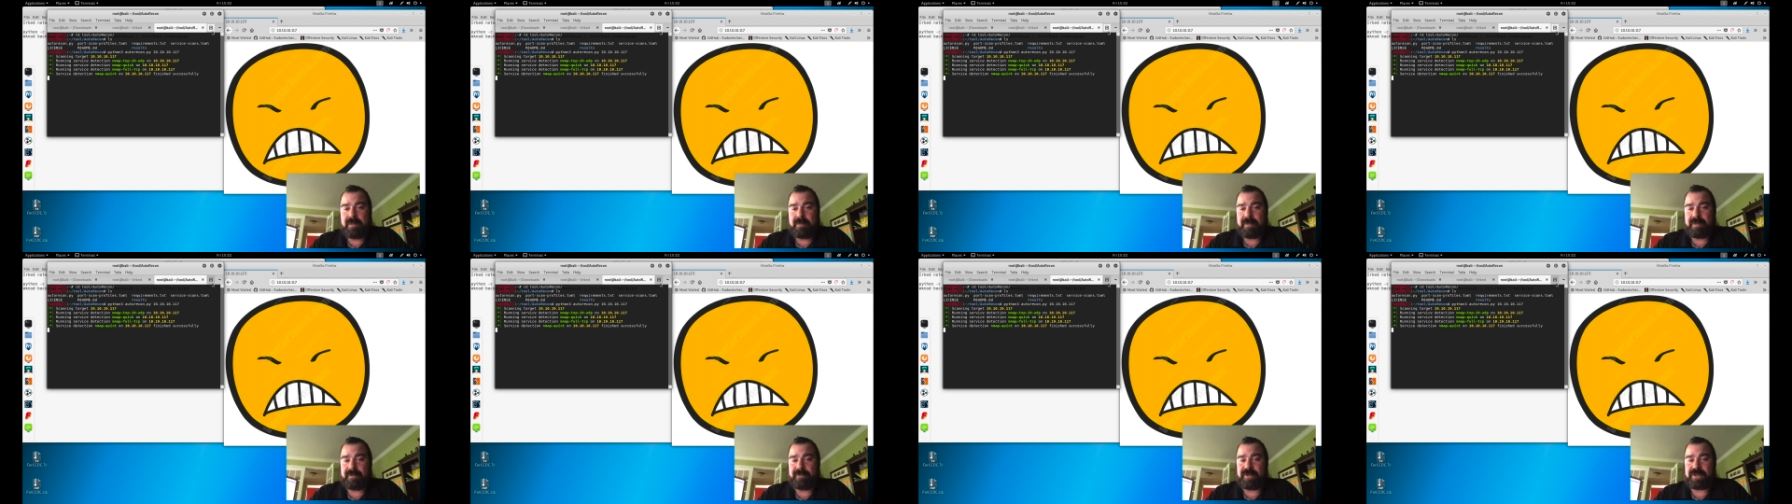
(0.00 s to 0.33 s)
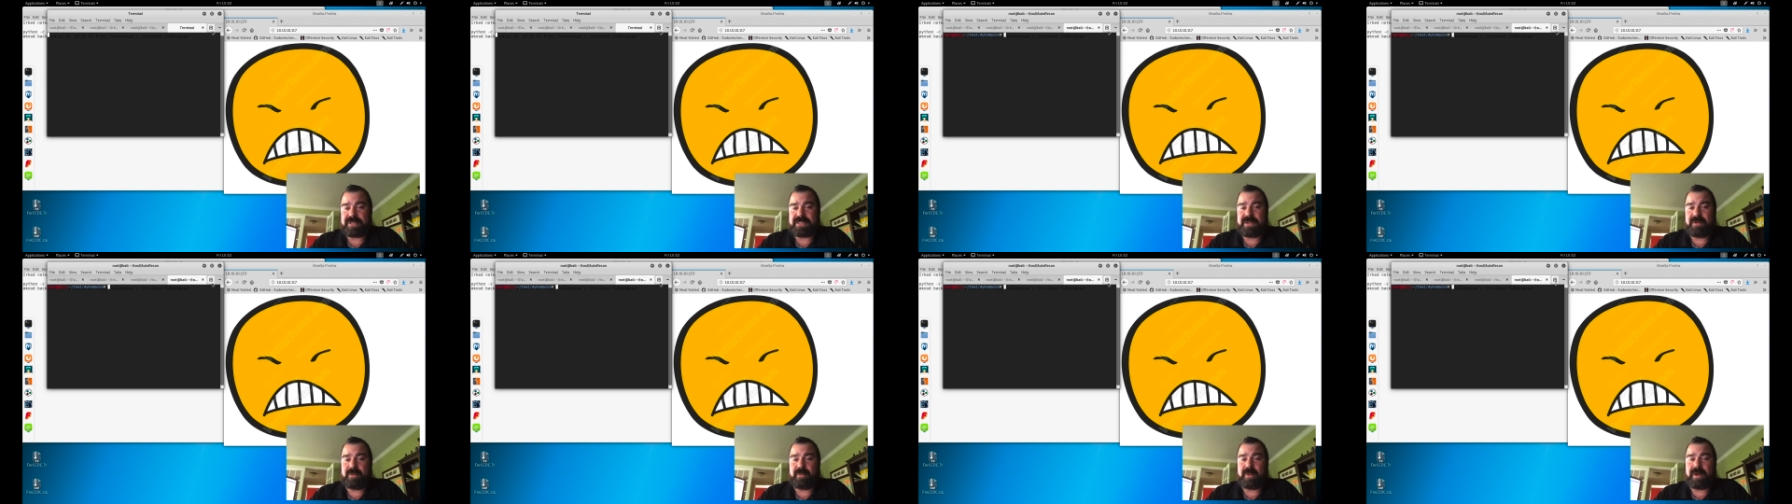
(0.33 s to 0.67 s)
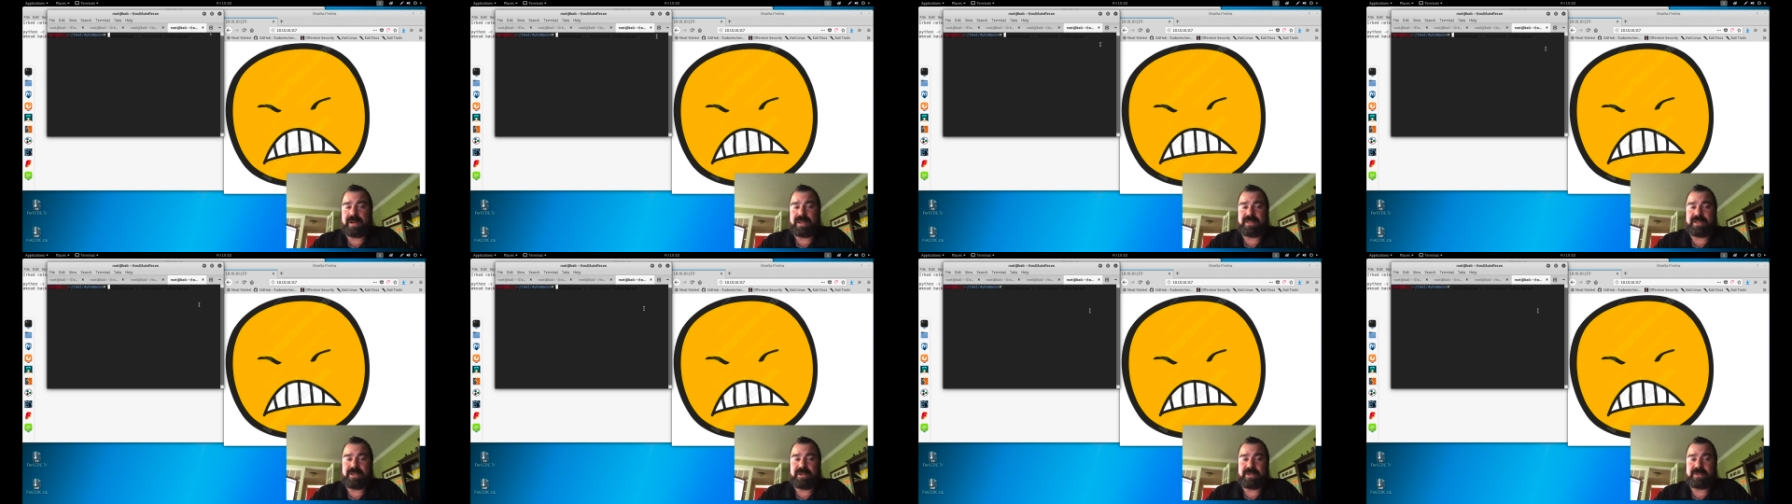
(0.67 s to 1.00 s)
The first thing we
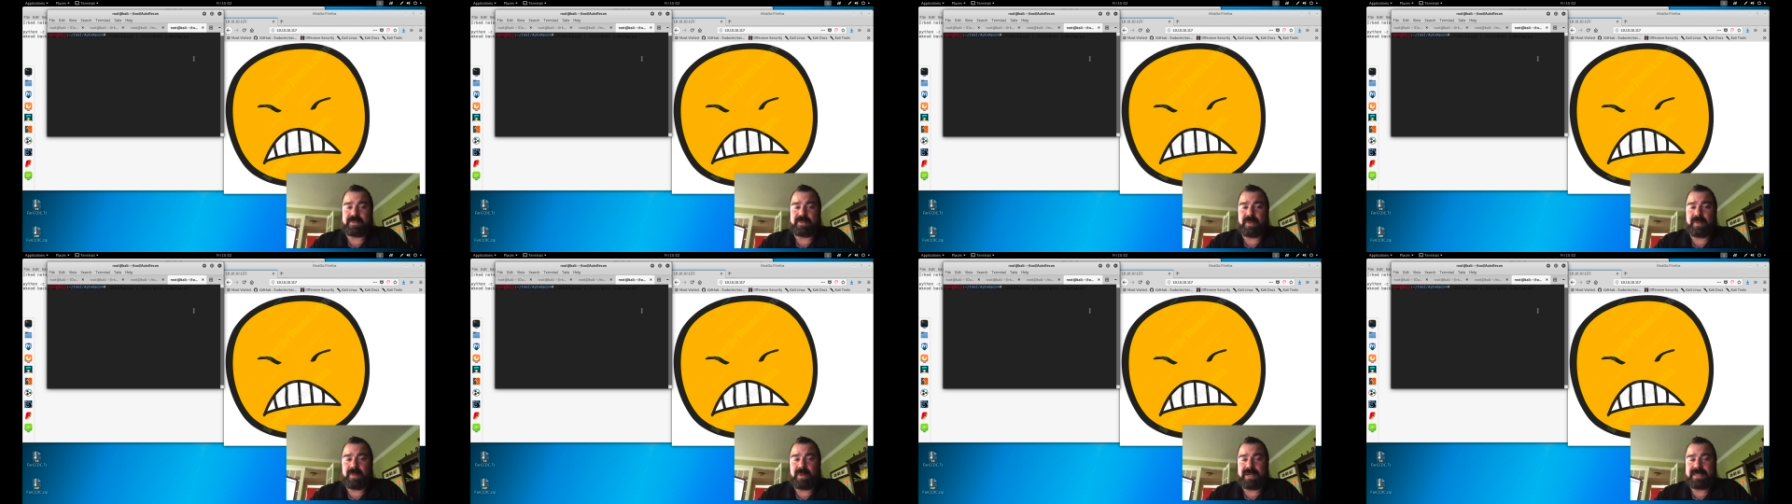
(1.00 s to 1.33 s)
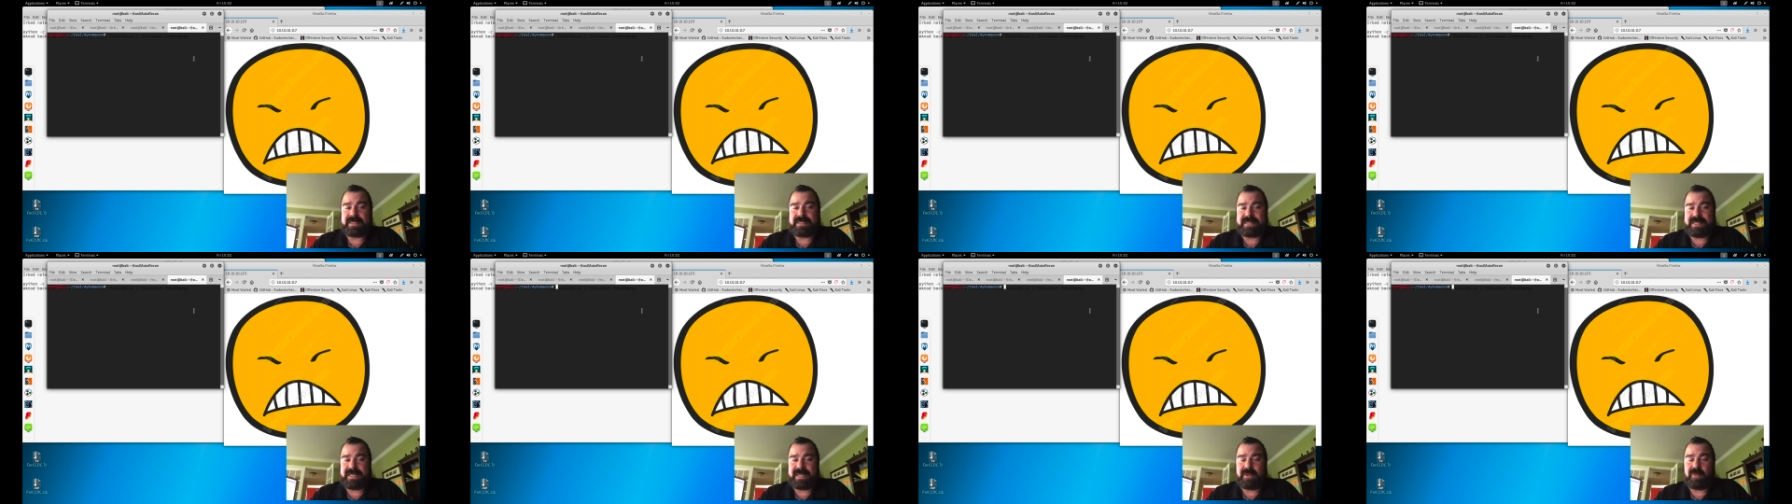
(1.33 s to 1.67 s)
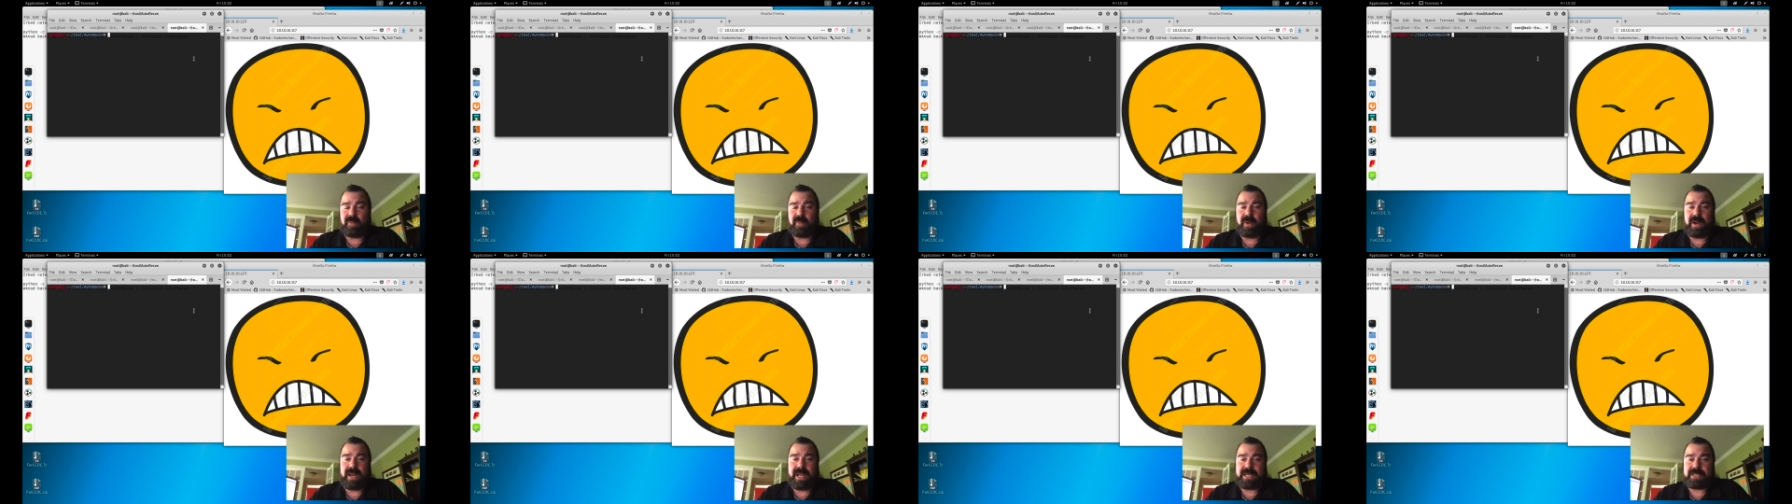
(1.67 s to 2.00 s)
want to do is we want to see
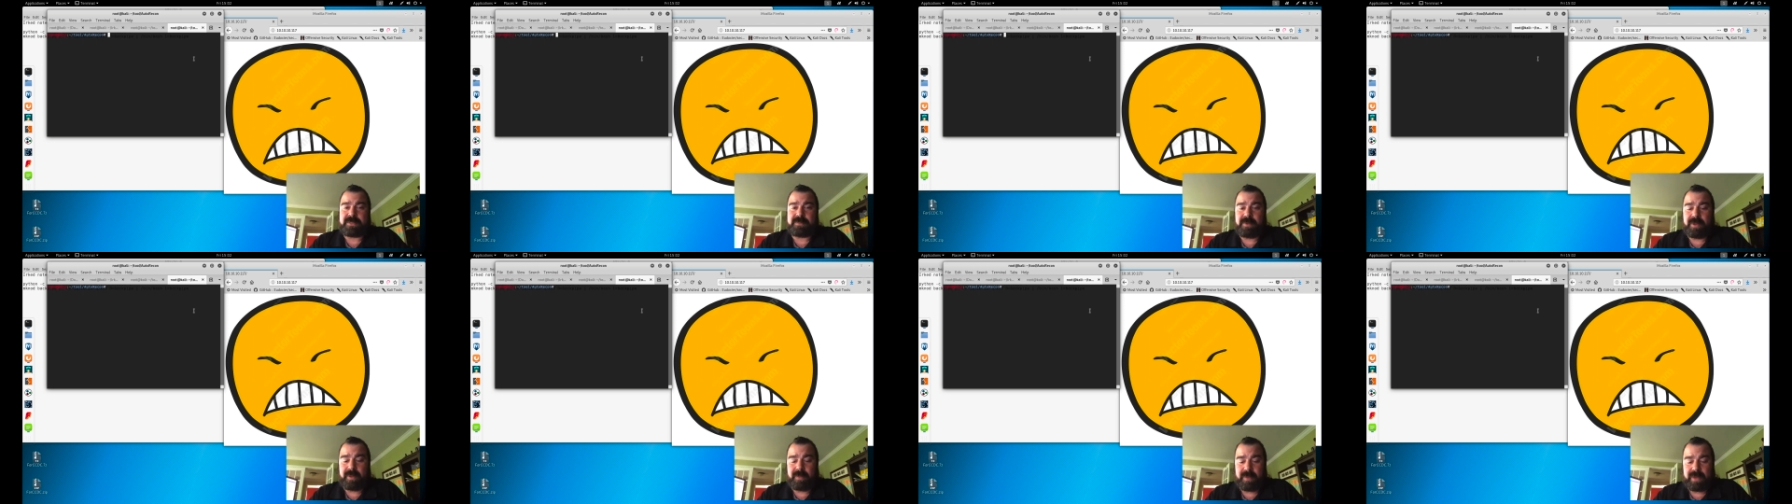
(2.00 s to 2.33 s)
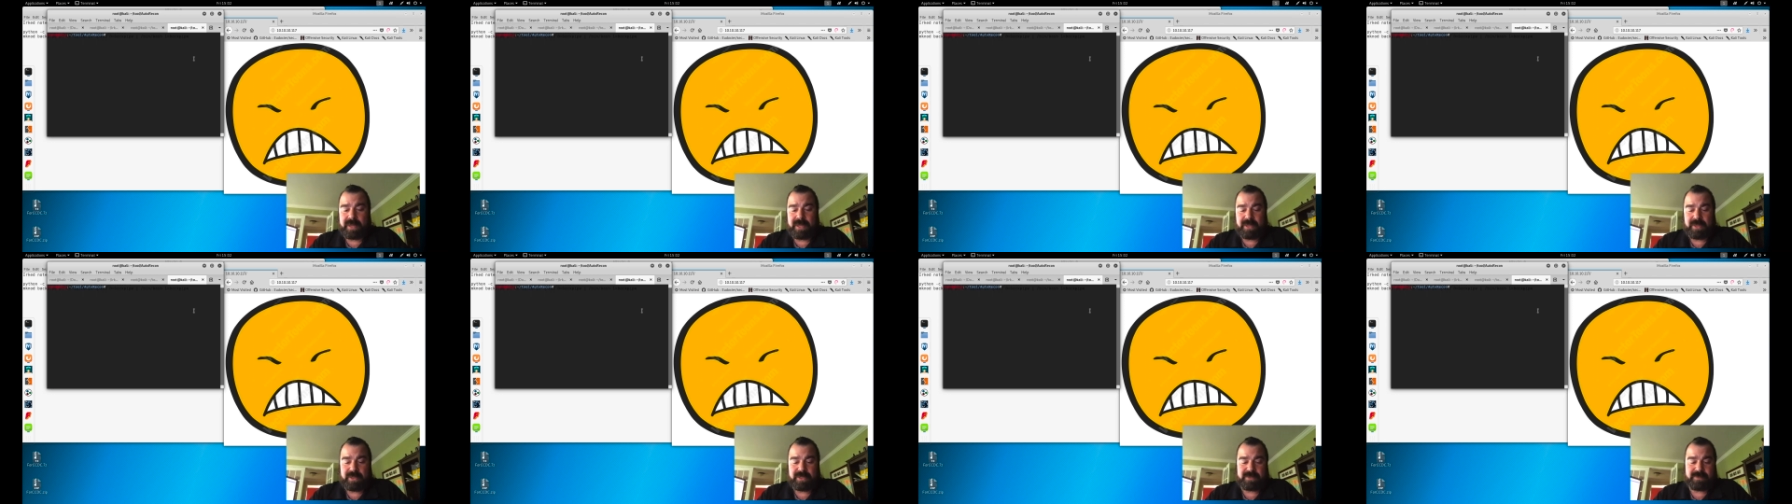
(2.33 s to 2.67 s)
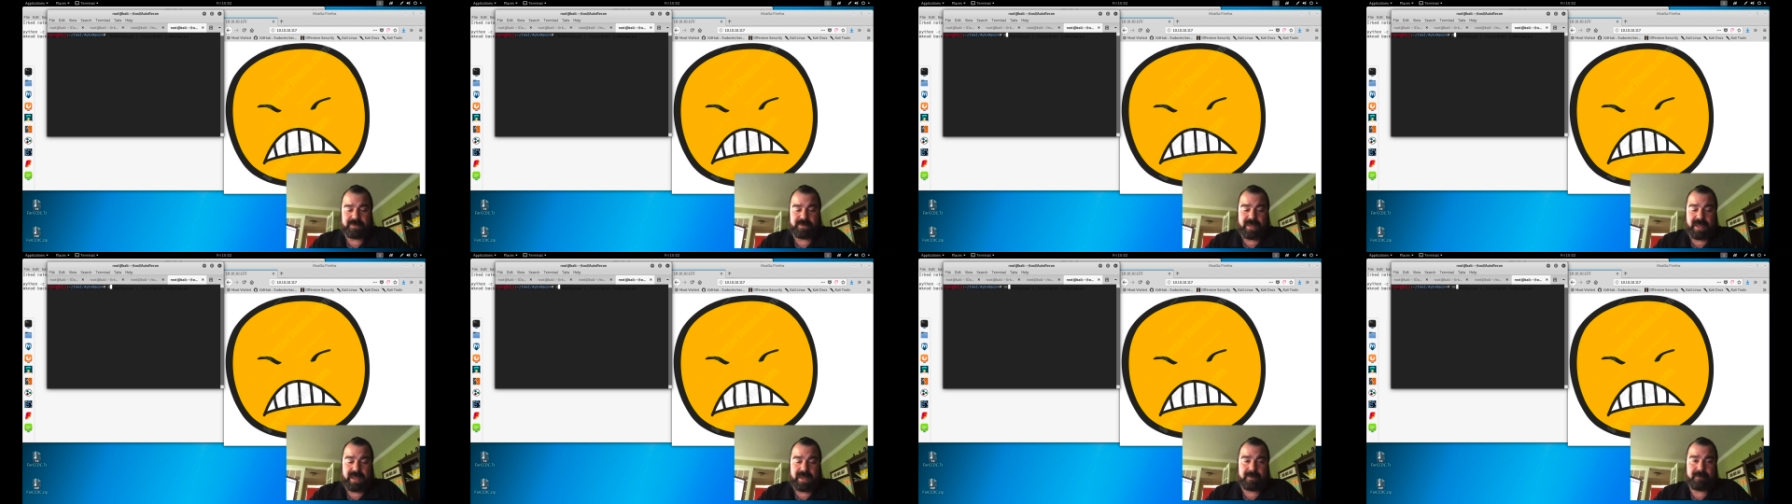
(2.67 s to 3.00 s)
what exploit we can use
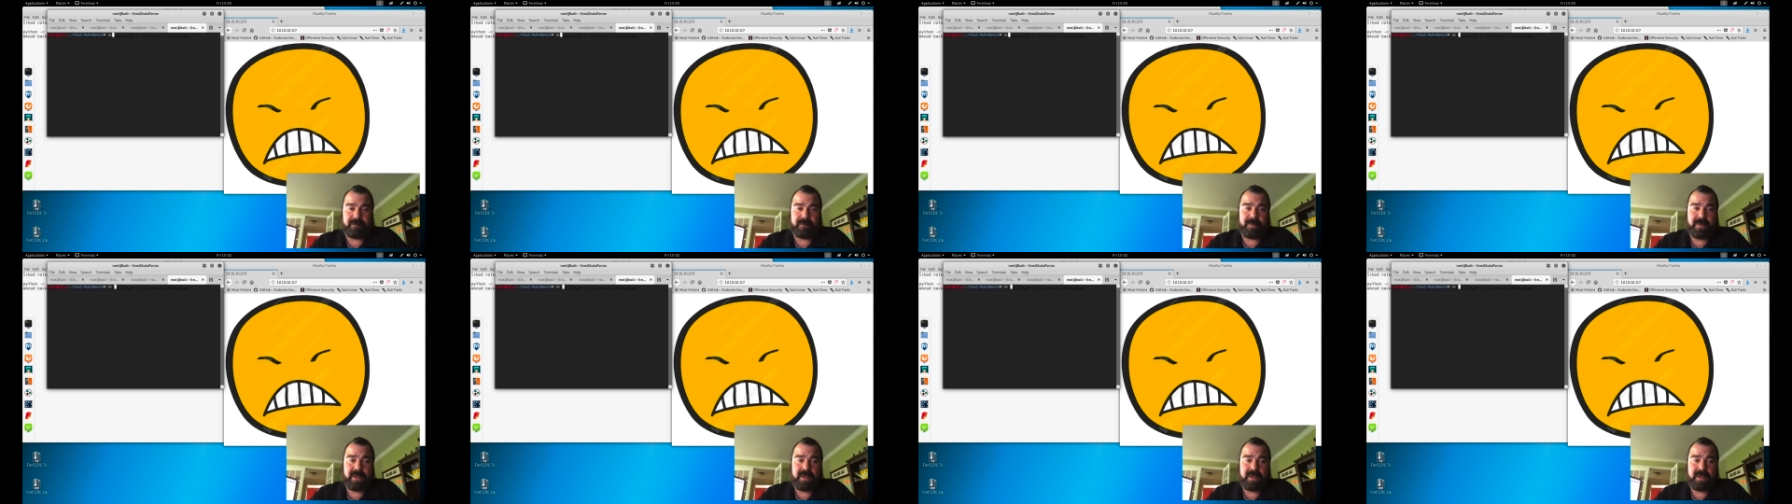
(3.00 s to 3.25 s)
for that.